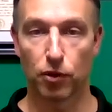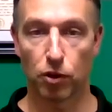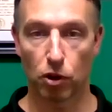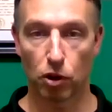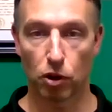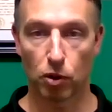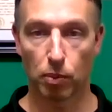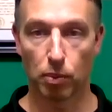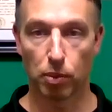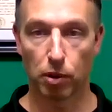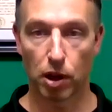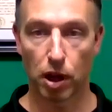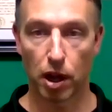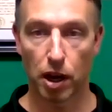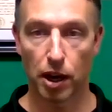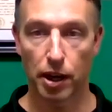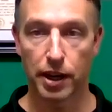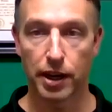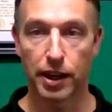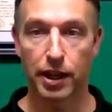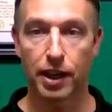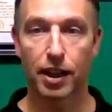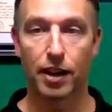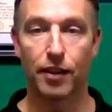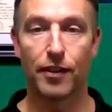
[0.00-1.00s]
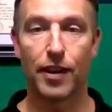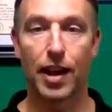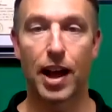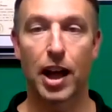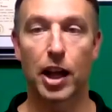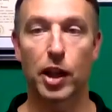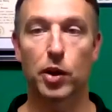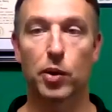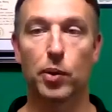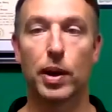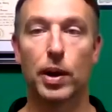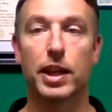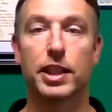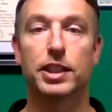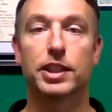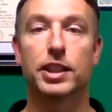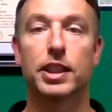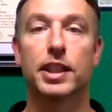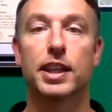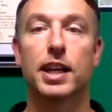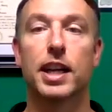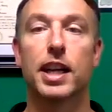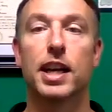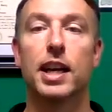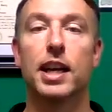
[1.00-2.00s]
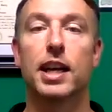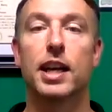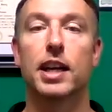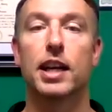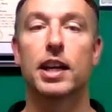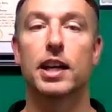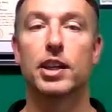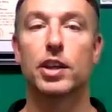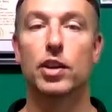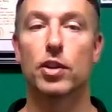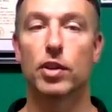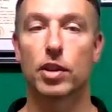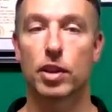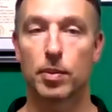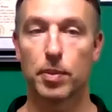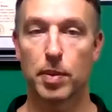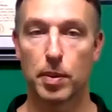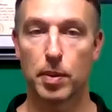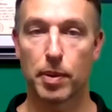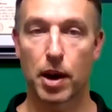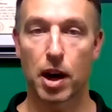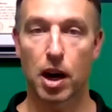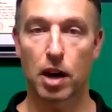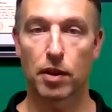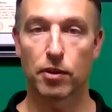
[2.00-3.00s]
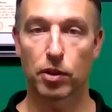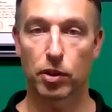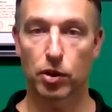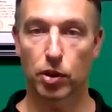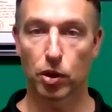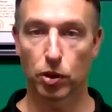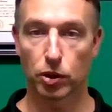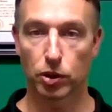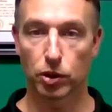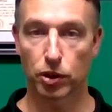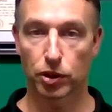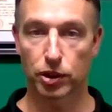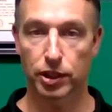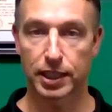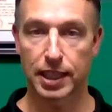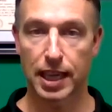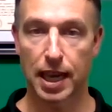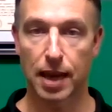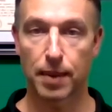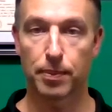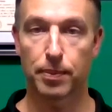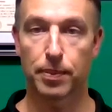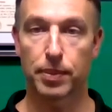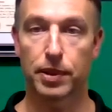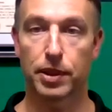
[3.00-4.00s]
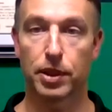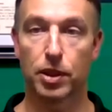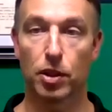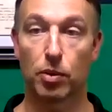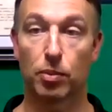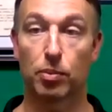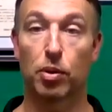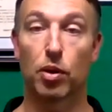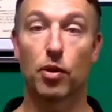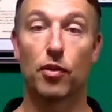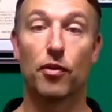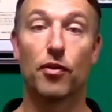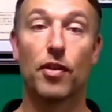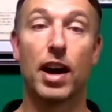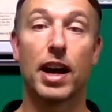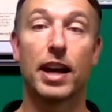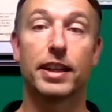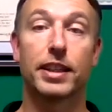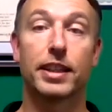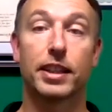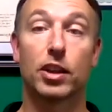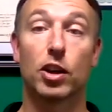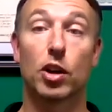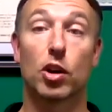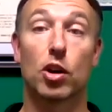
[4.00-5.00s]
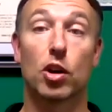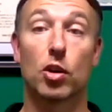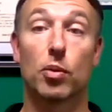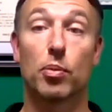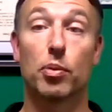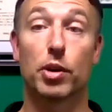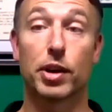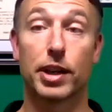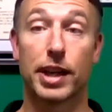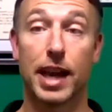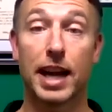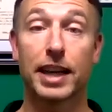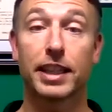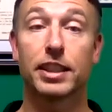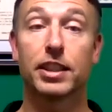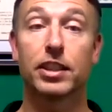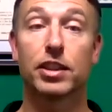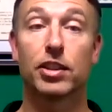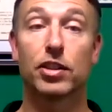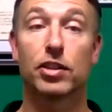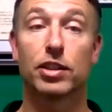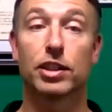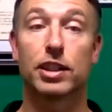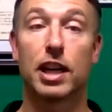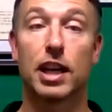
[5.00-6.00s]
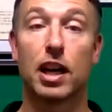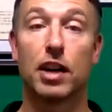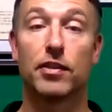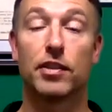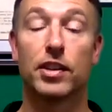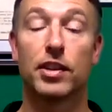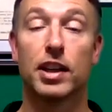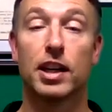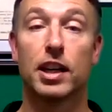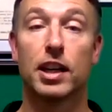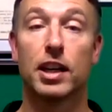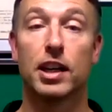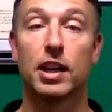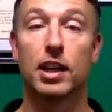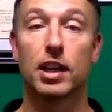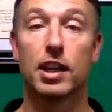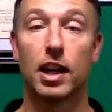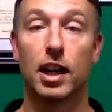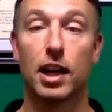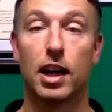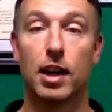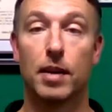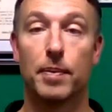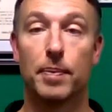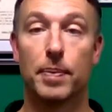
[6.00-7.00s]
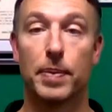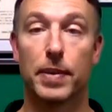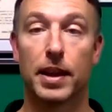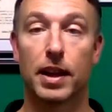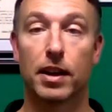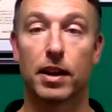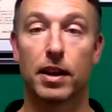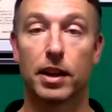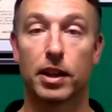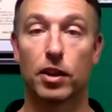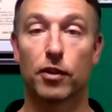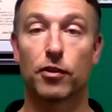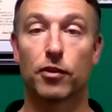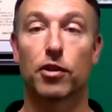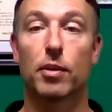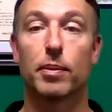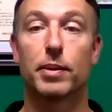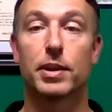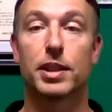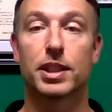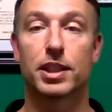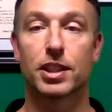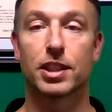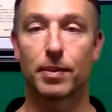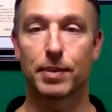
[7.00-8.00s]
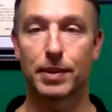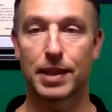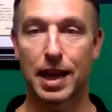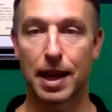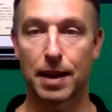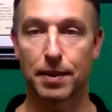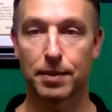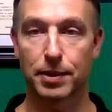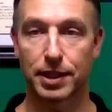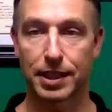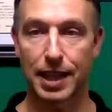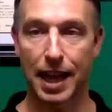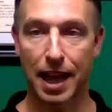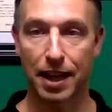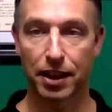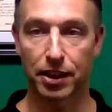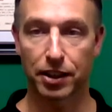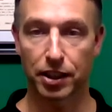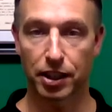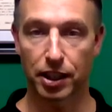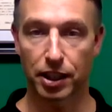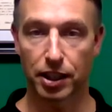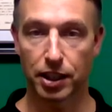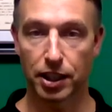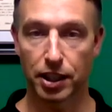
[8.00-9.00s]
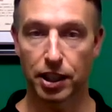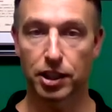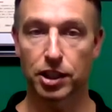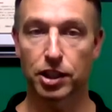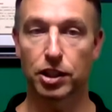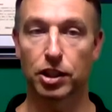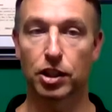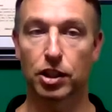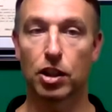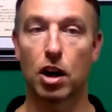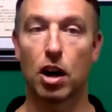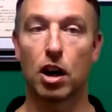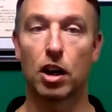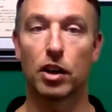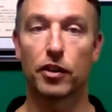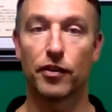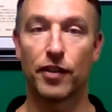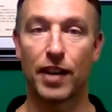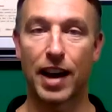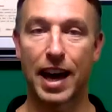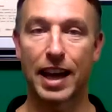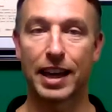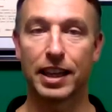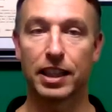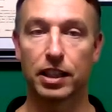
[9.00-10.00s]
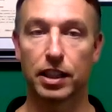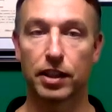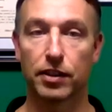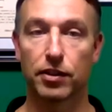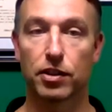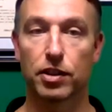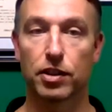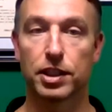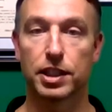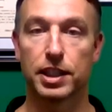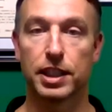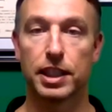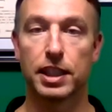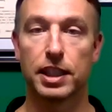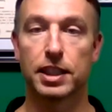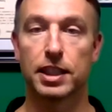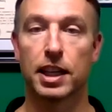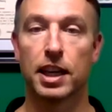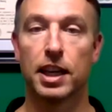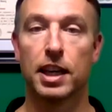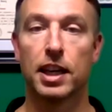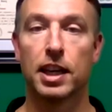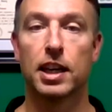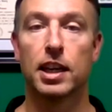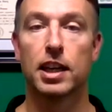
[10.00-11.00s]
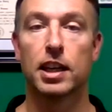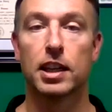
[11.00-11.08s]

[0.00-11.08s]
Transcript: full blood evaluation, can be part of a crucial step, preventing or protecting yourself, from this sometimes silent condition called fatty liver disease.